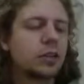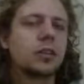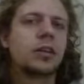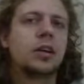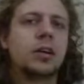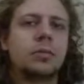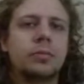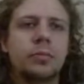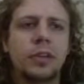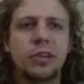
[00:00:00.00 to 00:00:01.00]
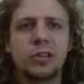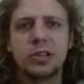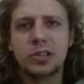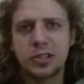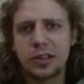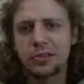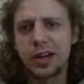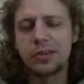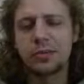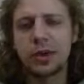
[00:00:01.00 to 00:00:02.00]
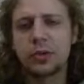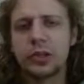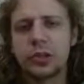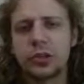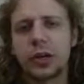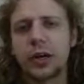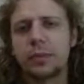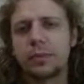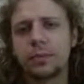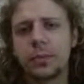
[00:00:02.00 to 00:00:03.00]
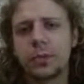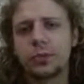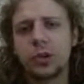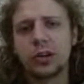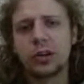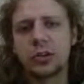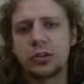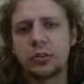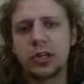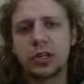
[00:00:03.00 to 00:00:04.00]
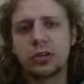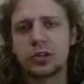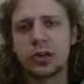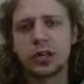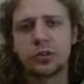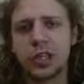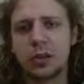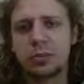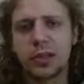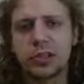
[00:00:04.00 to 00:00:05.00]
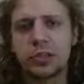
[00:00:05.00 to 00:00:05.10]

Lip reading: If you give me just f5, I'm not really sure what you are trying to accomplish.